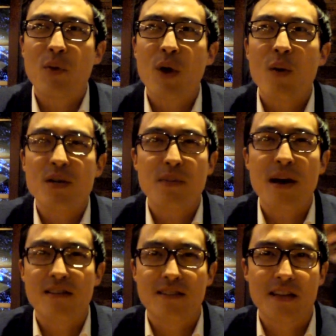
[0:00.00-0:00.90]
But we all went to
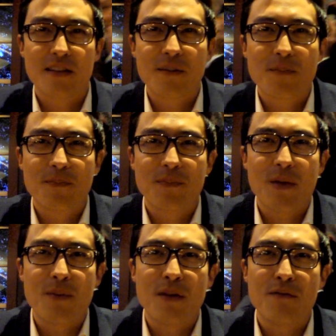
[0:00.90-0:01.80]
battle together.
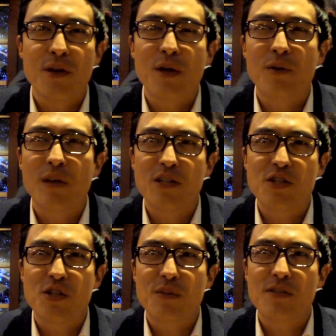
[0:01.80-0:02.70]
We made very good
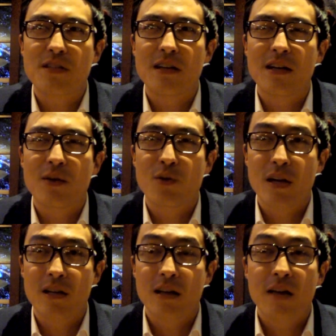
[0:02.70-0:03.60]
relationships,
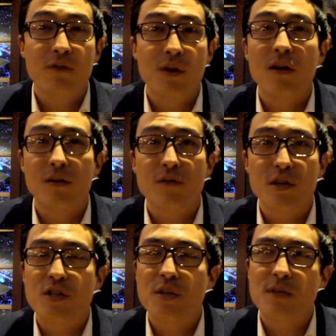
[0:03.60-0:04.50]
created lifelong
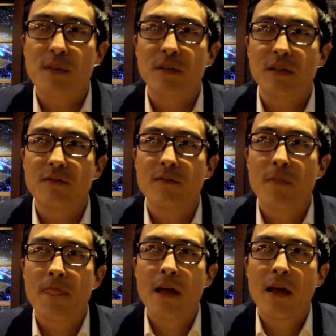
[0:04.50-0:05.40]
friendships, I believe.
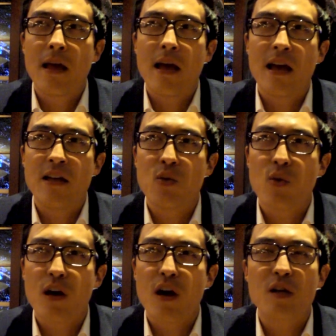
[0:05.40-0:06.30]
And you
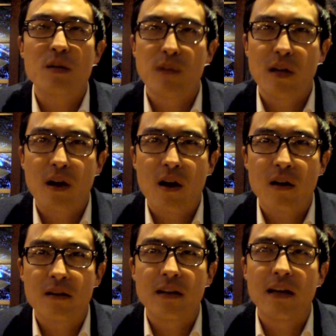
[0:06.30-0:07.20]
work hard, you play
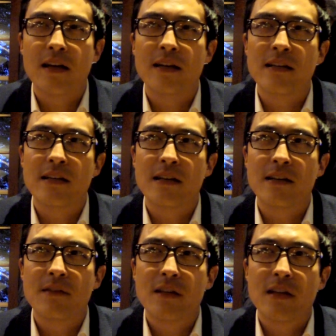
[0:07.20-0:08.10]
hard, and
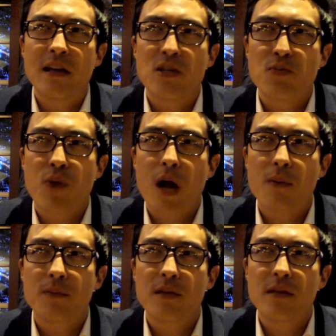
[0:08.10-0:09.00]
it's
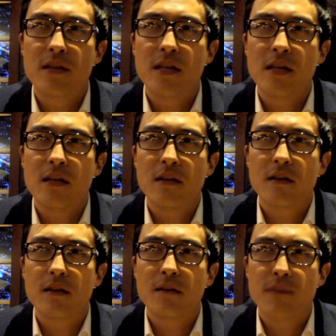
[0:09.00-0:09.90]
probably
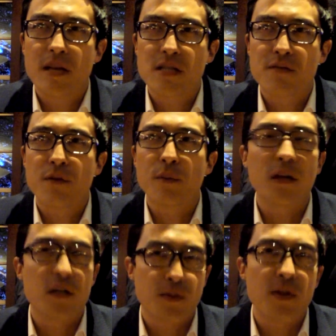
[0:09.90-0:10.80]
the best
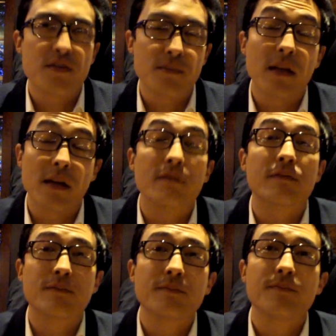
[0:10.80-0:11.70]
filming experience of my
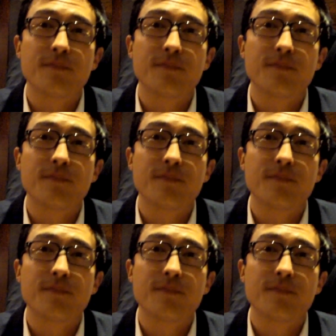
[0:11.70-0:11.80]
life.